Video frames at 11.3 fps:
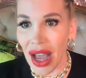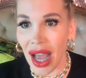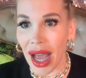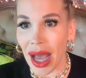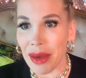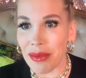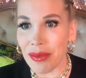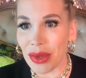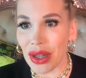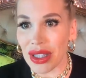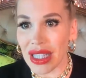
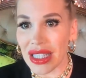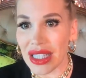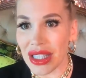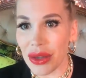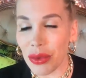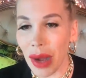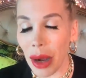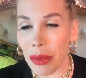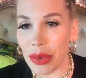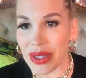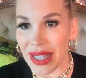Well
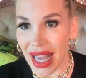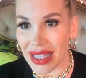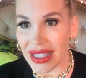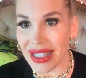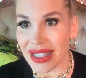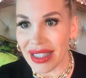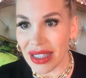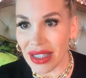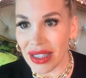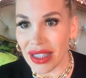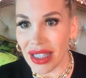Presents.
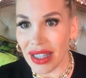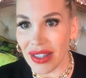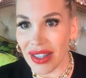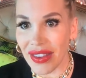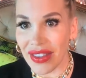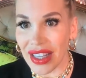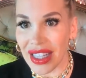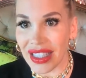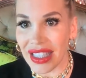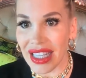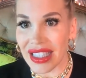Oh, yeah,
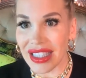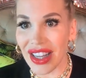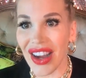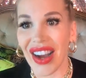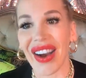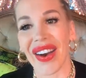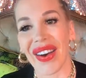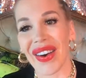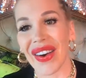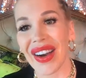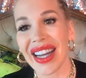guest star.
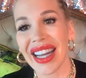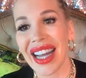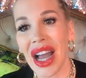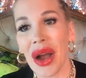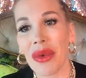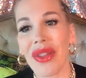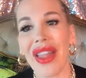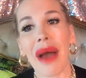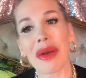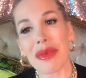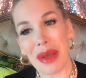Oh, well, that
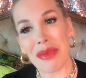would be